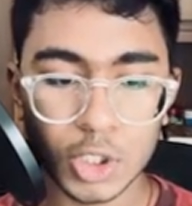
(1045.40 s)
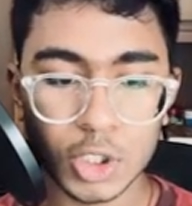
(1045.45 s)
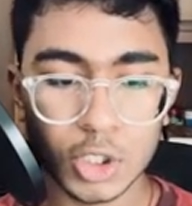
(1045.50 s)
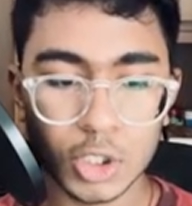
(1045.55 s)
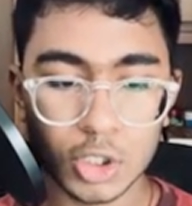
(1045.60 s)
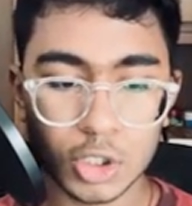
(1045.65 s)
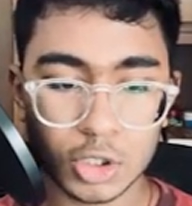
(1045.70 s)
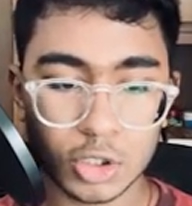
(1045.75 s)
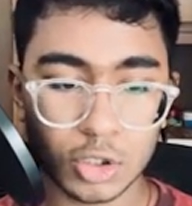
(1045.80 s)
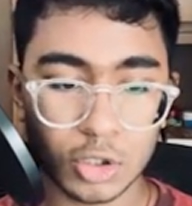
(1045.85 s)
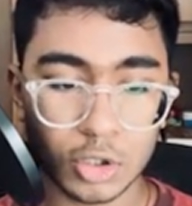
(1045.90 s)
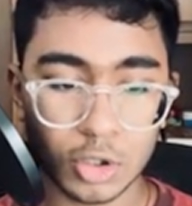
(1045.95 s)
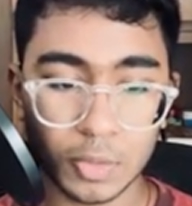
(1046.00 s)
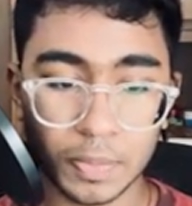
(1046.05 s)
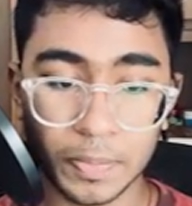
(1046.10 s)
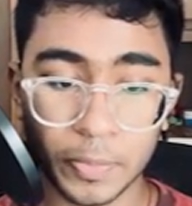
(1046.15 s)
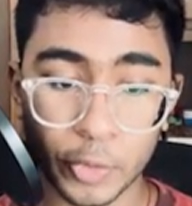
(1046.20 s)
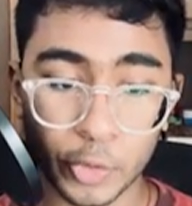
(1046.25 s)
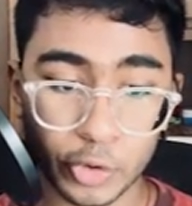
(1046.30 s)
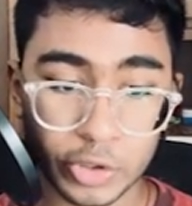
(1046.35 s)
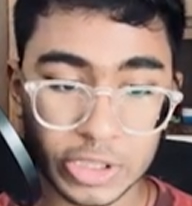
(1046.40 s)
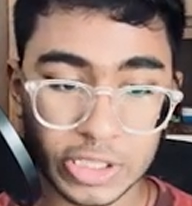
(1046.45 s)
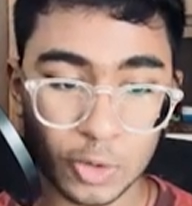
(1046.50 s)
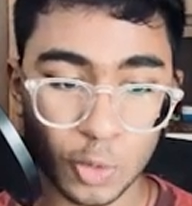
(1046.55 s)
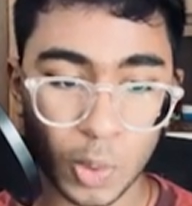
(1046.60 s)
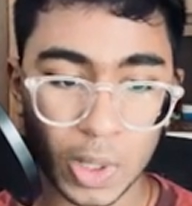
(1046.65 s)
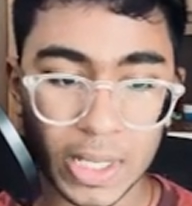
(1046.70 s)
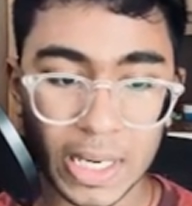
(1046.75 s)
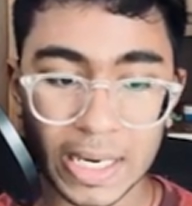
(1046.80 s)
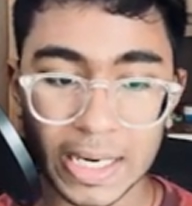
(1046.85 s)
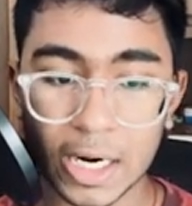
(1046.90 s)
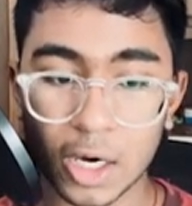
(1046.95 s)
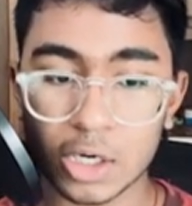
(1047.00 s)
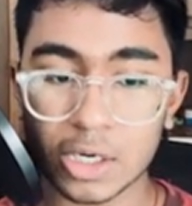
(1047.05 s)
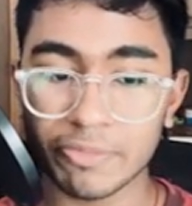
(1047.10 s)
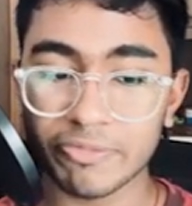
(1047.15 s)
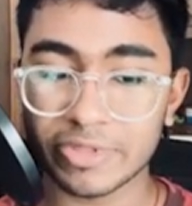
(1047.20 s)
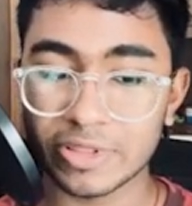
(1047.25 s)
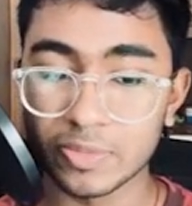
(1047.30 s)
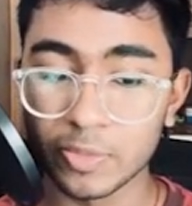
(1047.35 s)
So rook c one, and now
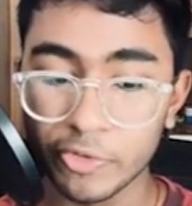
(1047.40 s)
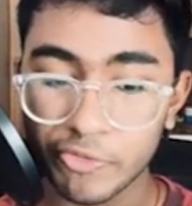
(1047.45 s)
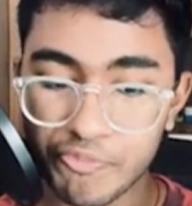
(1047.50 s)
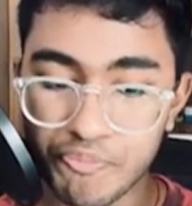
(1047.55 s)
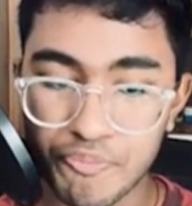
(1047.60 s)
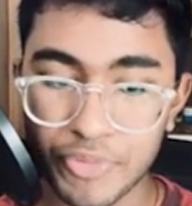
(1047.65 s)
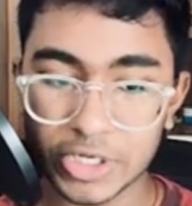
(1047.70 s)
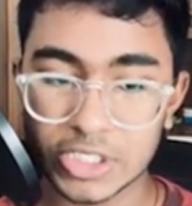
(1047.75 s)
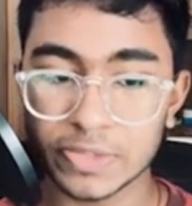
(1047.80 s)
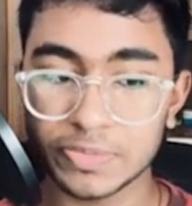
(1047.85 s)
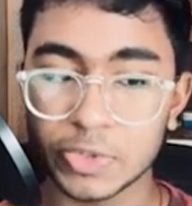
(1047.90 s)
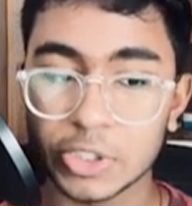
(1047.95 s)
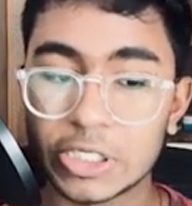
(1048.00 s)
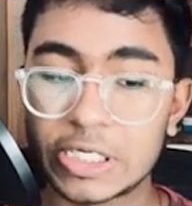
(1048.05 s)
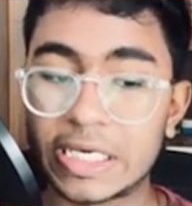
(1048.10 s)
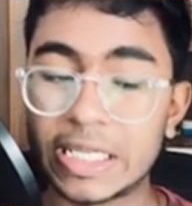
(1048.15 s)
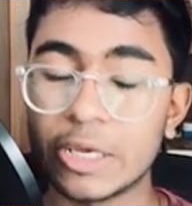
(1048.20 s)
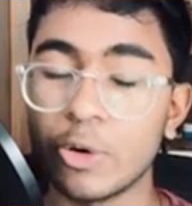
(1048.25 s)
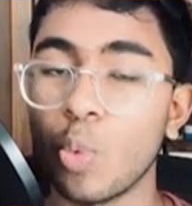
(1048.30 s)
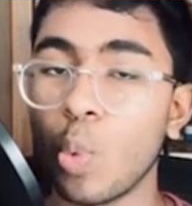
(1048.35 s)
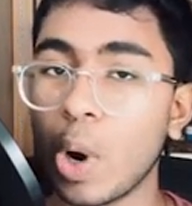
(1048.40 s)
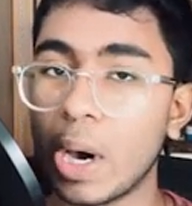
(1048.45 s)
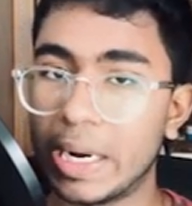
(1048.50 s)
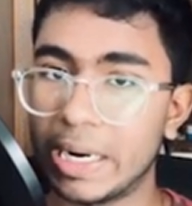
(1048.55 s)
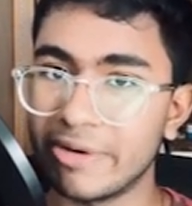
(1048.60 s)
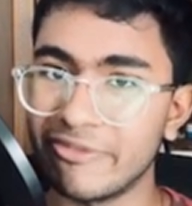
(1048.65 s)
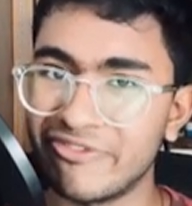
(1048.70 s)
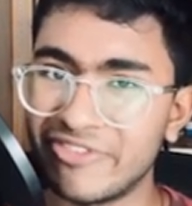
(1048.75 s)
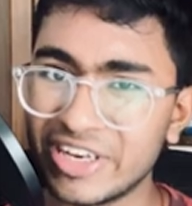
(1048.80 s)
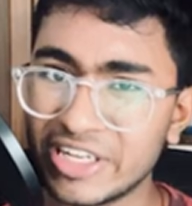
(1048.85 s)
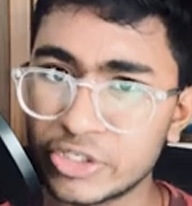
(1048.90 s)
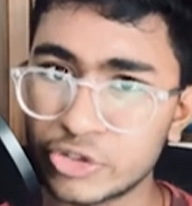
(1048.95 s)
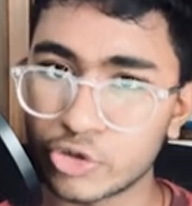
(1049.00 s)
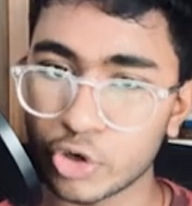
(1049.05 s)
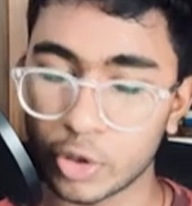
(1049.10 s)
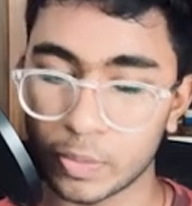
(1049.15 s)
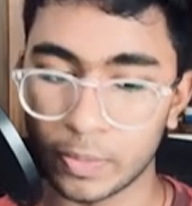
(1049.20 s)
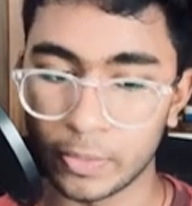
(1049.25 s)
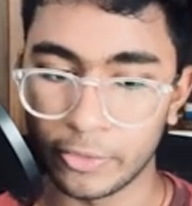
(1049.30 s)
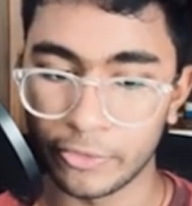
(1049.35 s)
comes the move bishop to d one, a very
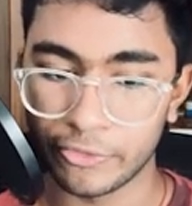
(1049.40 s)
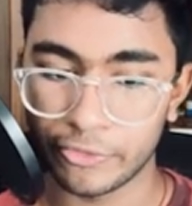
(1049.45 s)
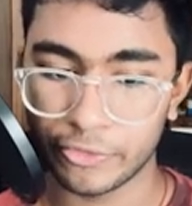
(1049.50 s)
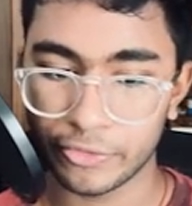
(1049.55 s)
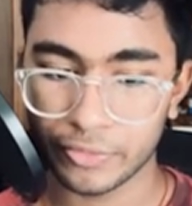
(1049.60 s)
strong move.